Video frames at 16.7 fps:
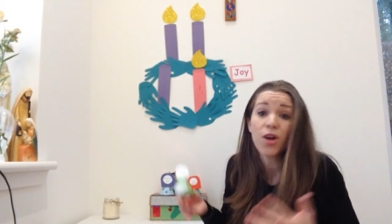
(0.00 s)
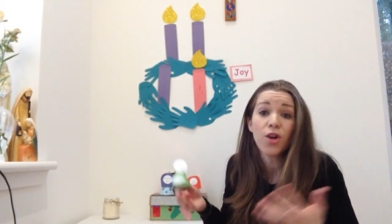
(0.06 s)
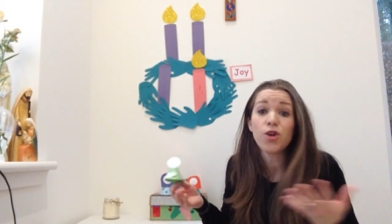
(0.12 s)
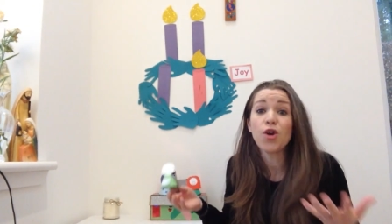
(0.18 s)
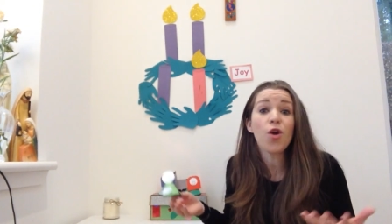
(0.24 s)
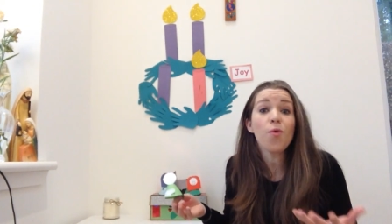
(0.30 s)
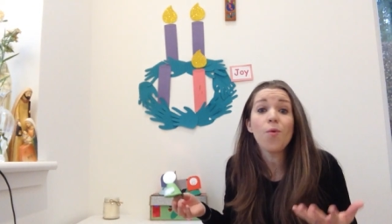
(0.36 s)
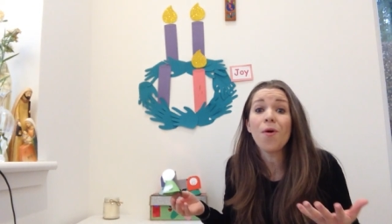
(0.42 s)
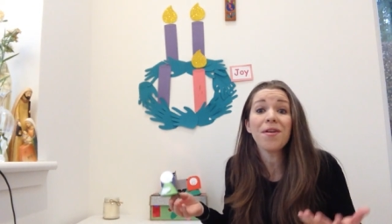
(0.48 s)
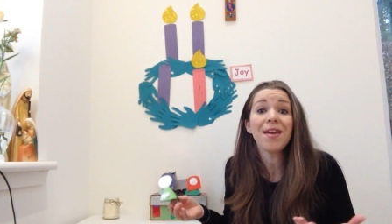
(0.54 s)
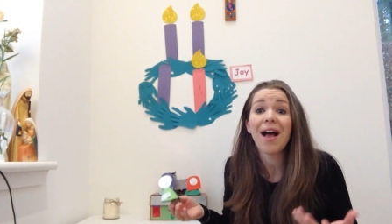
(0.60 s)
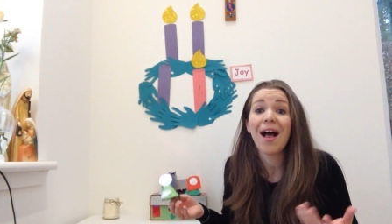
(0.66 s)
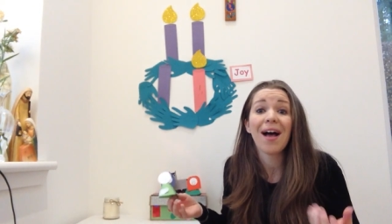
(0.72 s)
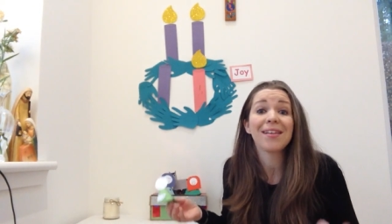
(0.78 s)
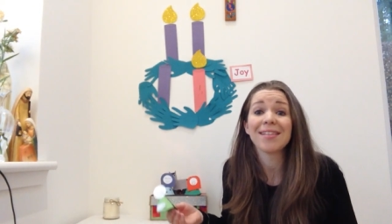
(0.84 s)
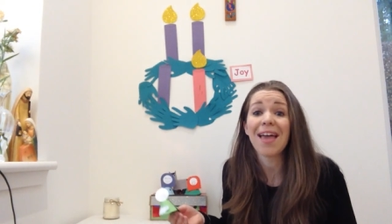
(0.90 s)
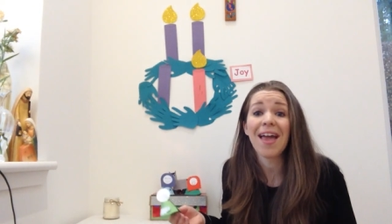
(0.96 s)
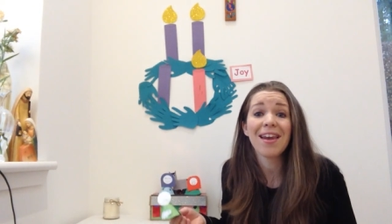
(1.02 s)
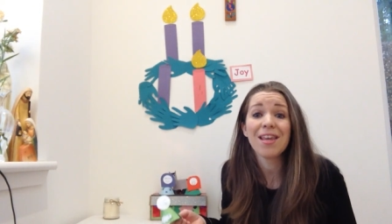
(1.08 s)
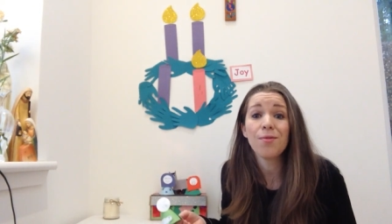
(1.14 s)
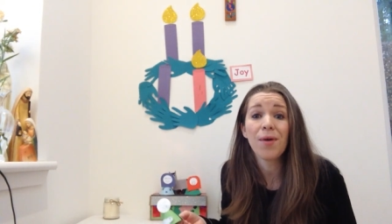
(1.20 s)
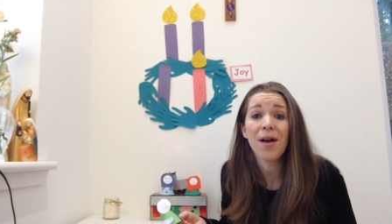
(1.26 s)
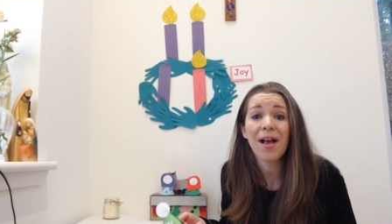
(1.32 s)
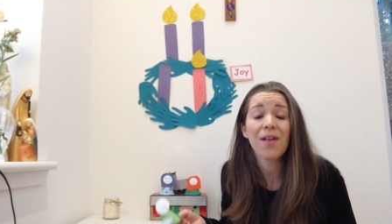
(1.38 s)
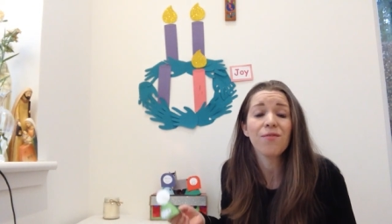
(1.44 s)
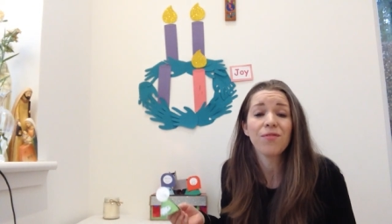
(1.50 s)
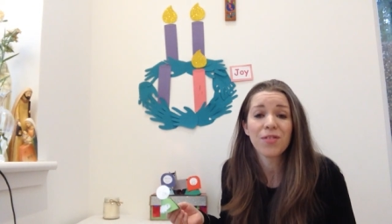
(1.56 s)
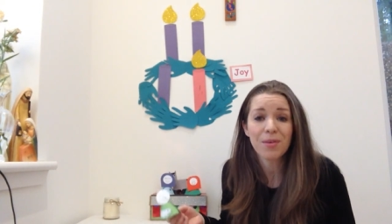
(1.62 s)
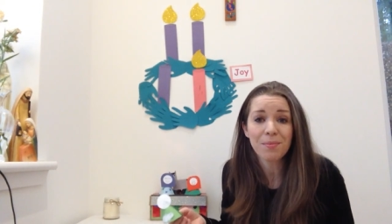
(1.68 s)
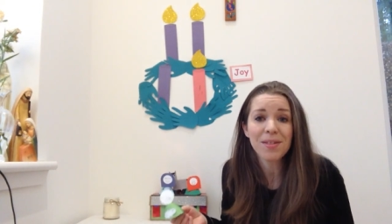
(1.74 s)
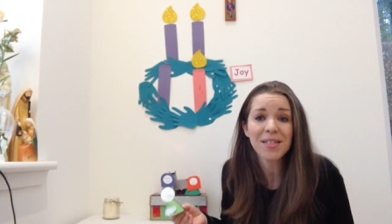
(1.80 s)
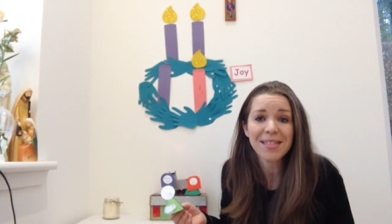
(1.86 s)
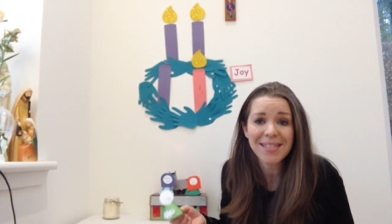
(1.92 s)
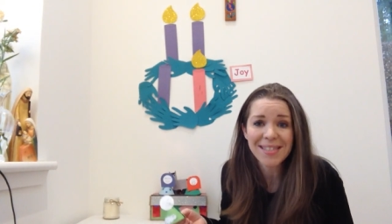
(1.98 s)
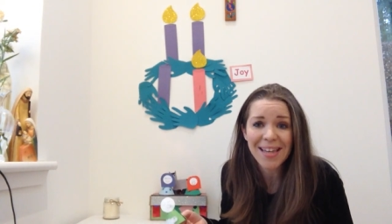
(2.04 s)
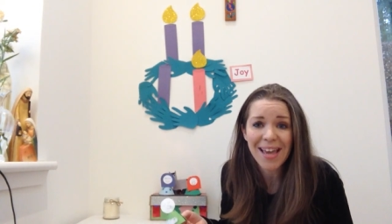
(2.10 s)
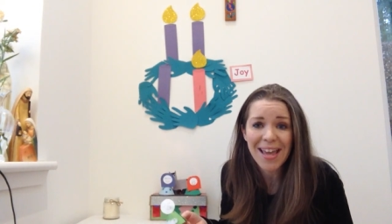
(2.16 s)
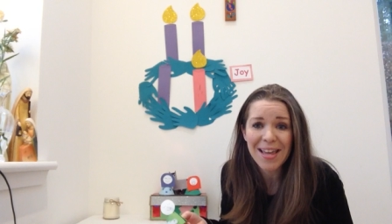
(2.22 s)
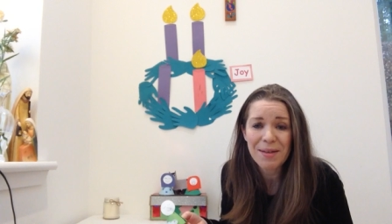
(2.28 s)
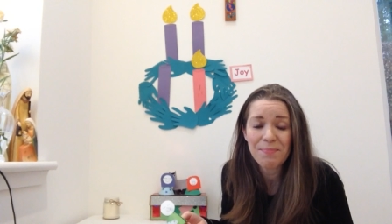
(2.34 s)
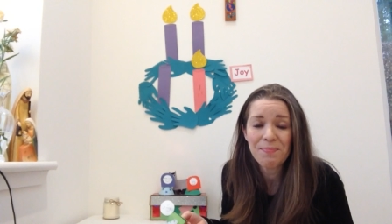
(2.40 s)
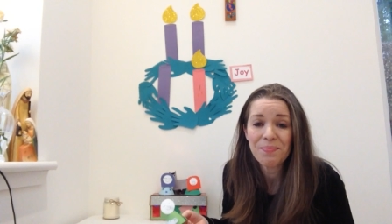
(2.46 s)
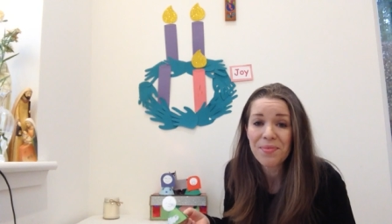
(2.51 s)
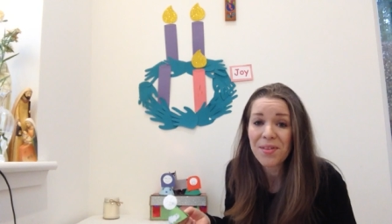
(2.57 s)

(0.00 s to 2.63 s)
No one had anywhere for them to stay.